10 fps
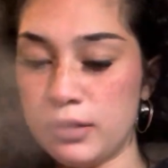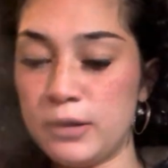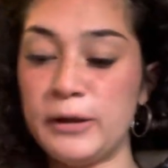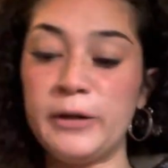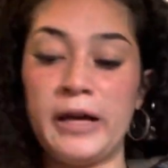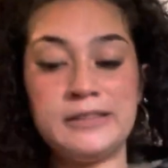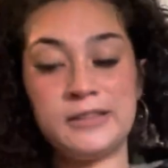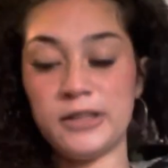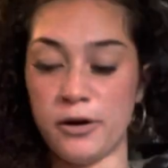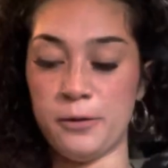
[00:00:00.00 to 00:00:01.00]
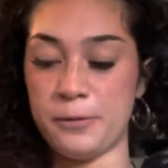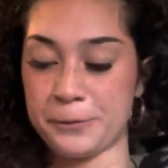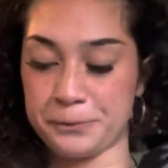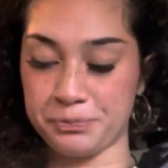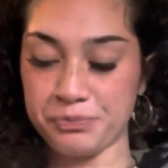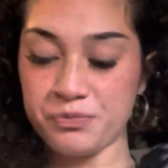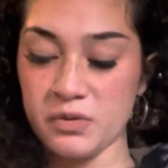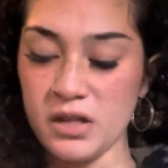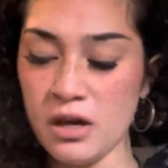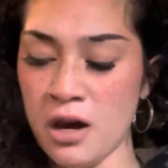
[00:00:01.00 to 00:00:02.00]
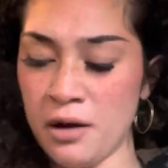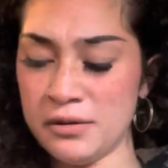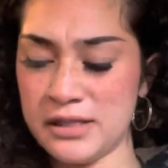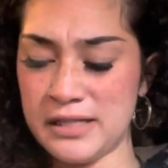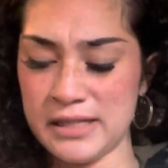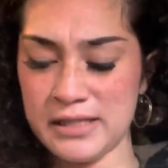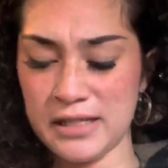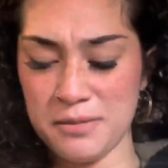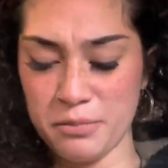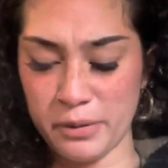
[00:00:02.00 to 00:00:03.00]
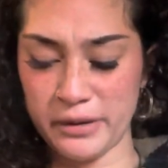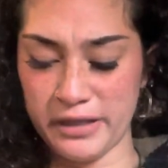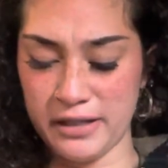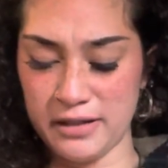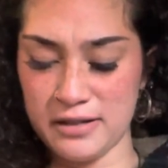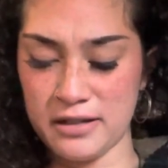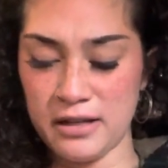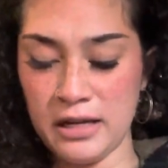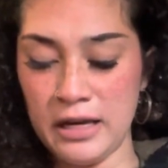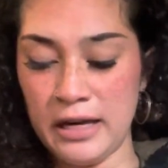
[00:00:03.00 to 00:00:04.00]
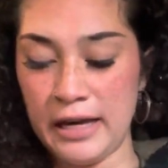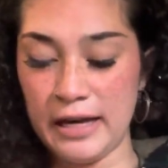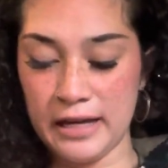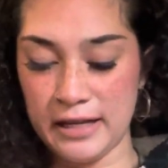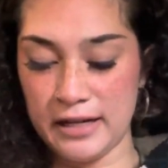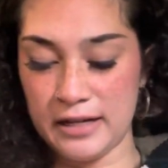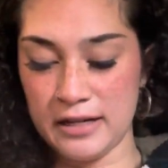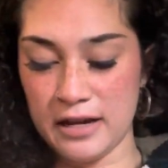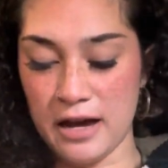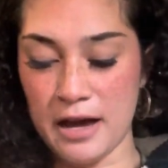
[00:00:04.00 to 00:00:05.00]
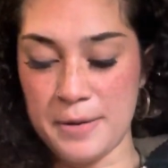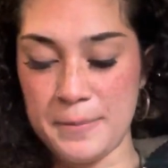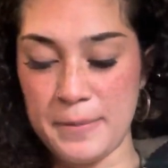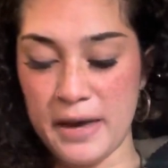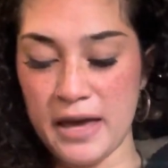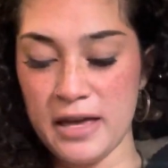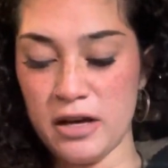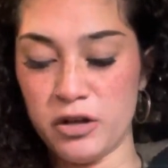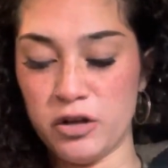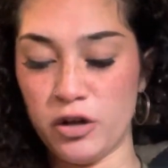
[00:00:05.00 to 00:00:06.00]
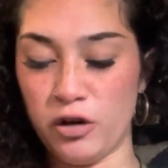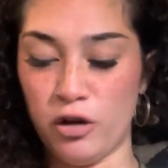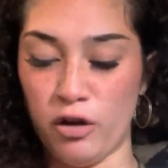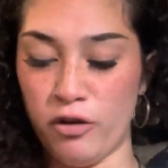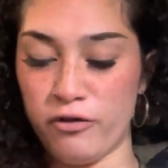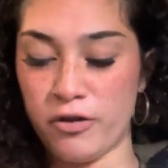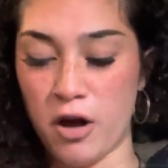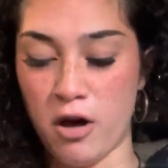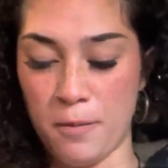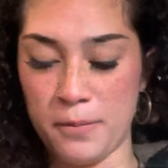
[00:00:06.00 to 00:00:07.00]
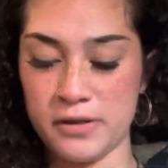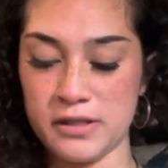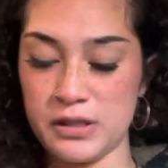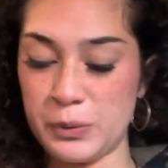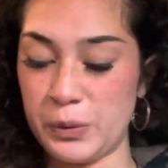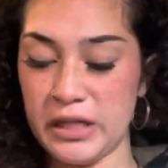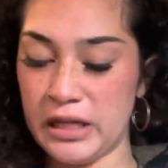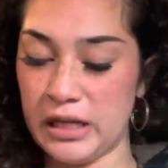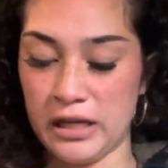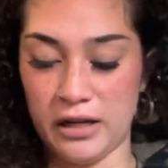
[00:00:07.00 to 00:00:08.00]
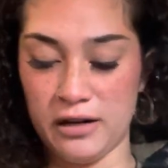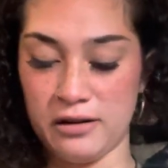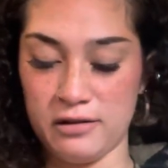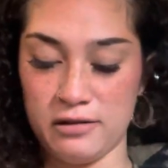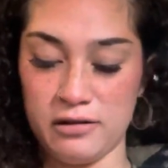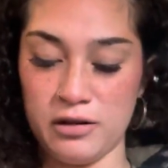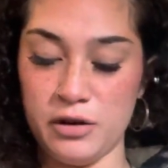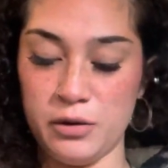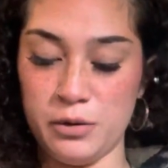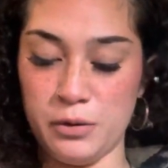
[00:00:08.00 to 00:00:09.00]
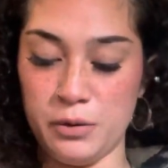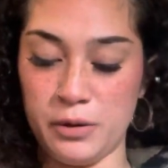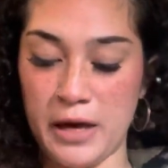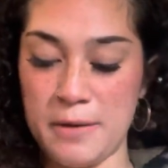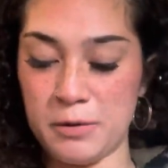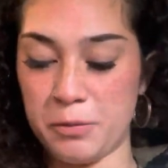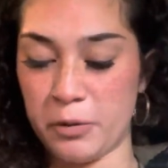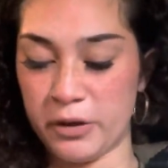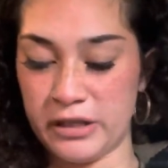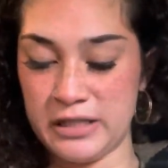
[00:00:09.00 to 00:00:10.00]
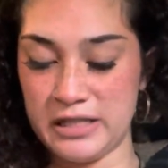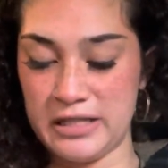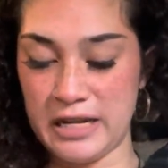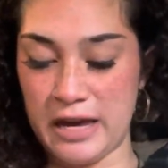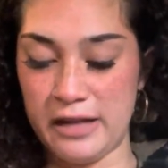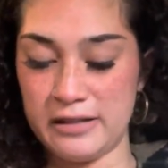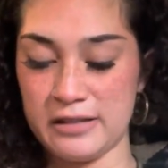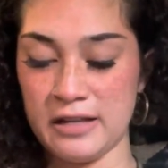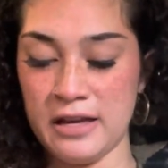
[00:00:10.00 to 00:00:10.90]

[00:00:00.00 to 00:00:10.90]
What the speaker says: Okay, so I was dancing in Portland, and I met a girl from Sweden who came to Portland to dance